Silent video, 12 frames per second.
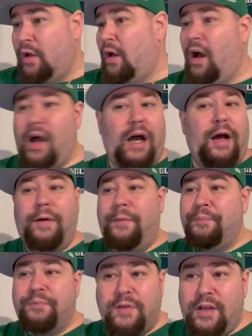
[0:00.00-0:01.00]

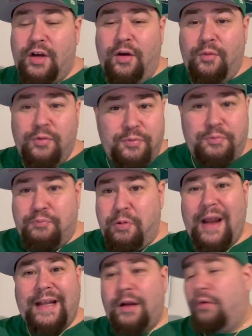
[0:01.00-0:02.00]

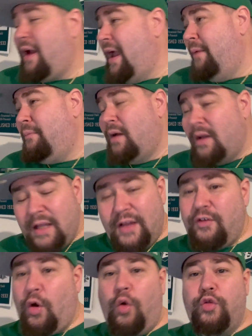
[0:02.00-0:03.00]
Brandon Graham
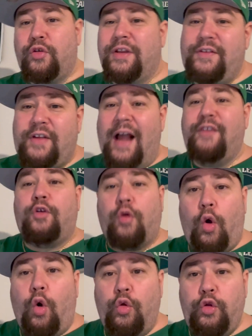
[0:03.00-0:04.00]
is older. These guys are
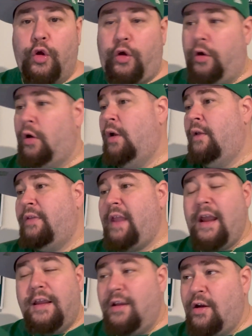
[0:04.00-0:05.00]
older.
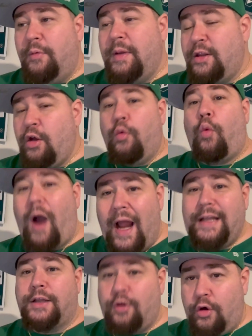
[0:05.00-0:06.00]
They're
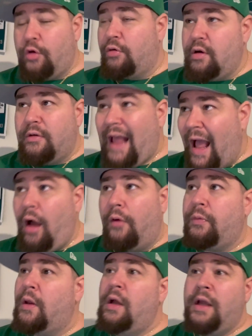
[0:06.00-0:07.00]
winding their career down.
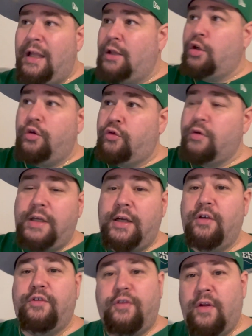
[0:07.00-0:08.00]
In 2-3
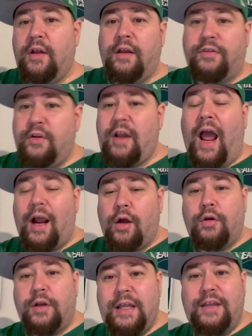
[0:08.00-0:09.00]
years, they're not
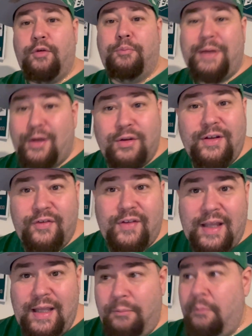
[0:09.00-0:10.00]
going to either be on this
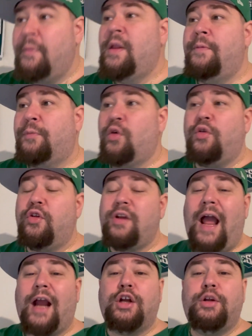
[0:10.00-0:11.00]
team or they're
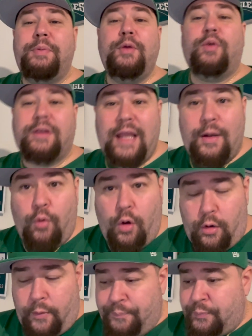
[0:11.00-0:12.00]
not going to be what they
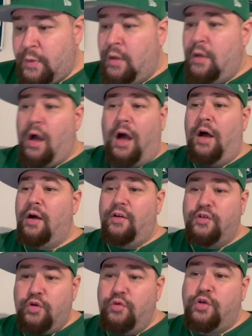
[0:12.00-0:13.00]
were.
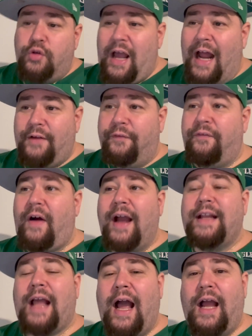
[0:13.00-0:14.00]
You got to
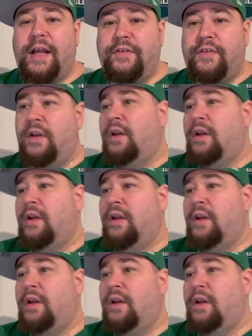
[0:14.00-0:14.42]
find guys.